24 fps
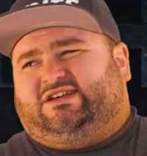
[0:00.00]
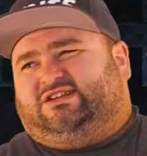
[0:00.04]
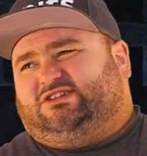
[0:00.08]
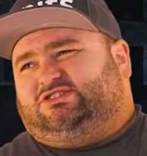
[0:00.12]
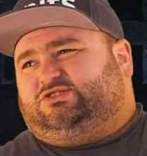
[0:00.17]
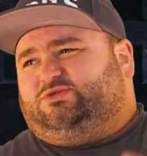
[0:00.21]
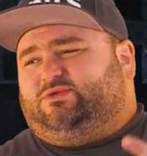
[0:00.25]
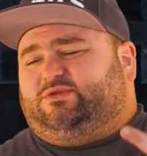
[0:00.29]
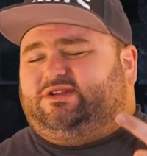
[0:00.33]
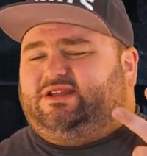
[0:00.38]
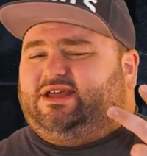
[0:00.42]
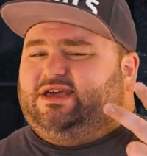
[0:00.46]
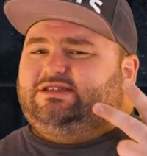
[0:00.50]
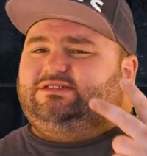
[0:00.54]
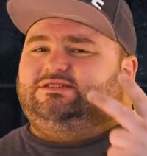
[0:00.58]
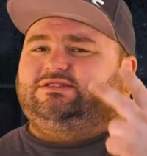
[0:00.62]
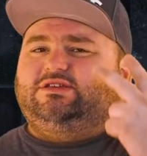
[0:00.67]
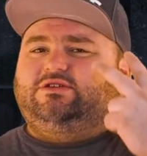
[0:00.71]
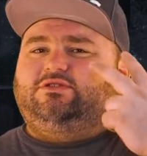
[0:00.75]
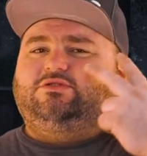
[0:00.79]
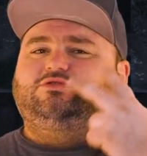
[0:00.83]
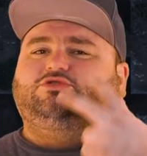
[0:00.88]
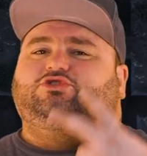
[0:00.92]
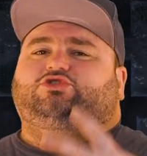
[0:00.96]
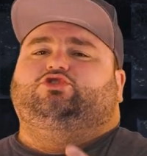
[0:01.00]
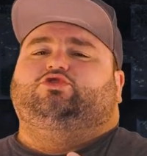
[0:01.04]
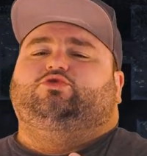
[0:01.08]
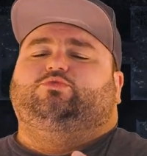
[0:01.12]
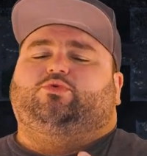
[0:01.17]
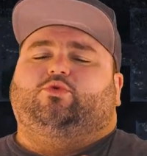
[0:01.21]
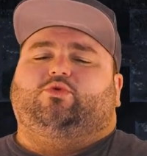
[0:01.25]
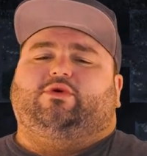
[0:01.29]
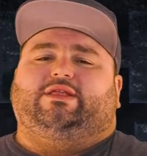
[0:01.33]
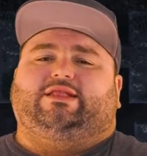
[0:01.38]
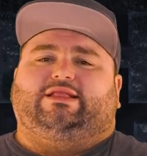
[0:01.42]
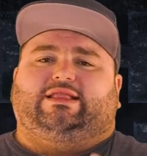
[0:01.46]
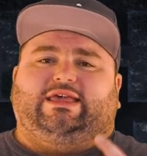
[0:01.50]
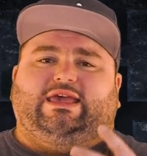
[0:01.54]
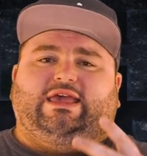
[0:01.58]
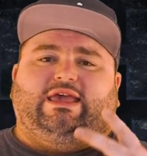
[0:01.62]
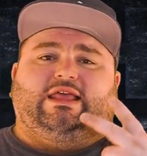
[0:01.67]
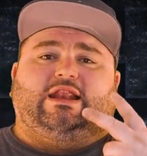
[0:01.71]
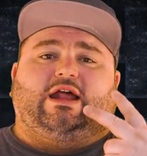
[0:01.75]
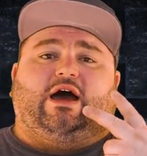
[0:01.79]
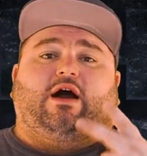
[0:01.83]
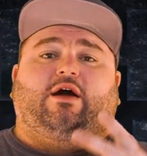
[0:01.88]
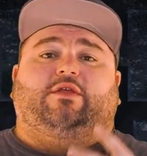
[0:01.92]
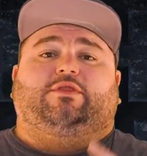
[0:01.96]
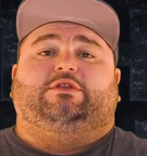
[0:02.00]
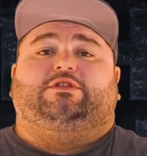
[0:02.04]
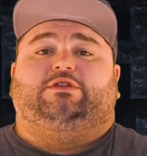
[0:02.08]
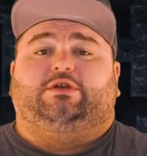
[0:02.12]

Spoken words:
So a nice little 2-point lean on the